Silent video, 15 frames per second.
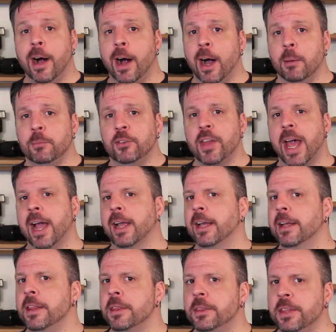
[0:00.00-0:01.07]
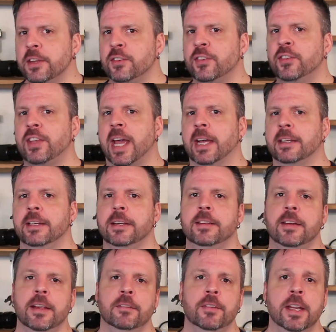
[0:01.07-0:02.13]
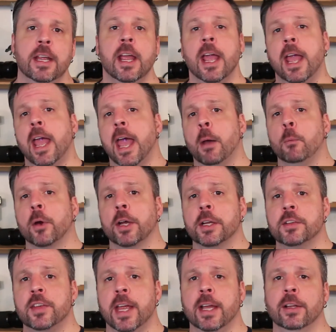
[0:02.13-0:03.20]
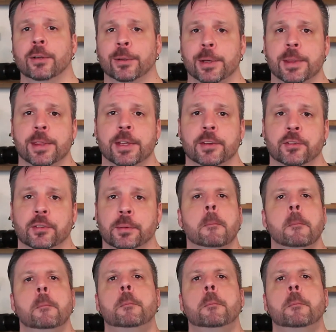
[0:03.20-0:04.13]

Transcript: I'm Zak, this is ZakDTV, and we're going to take a look at this.